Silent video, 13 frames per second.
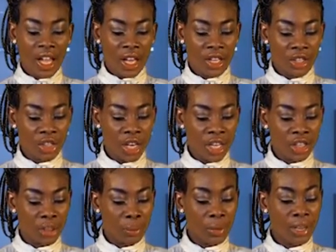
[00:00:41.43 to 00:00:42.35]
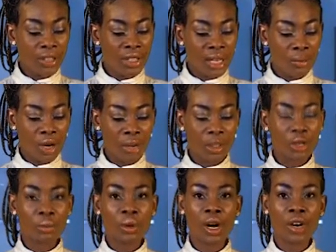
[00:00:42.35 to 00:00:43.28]
has charged President
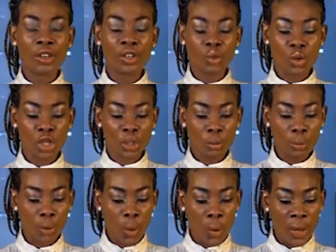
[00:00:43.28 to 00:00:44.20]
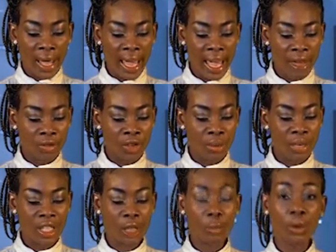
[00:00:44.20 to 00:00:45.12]
Muhammadu Buhari to explore every
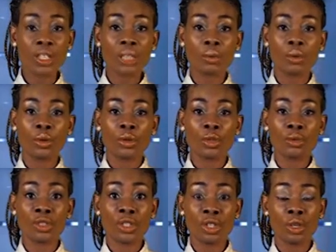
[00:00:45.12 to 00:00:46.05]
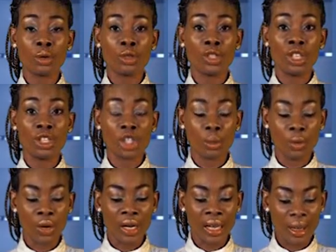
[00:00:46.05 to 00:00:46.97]
means possible to rescue the
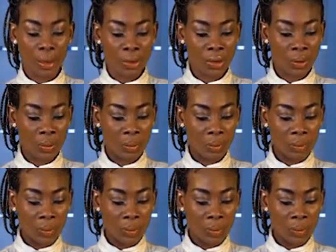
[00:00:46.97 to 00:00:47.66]
Chibok girls.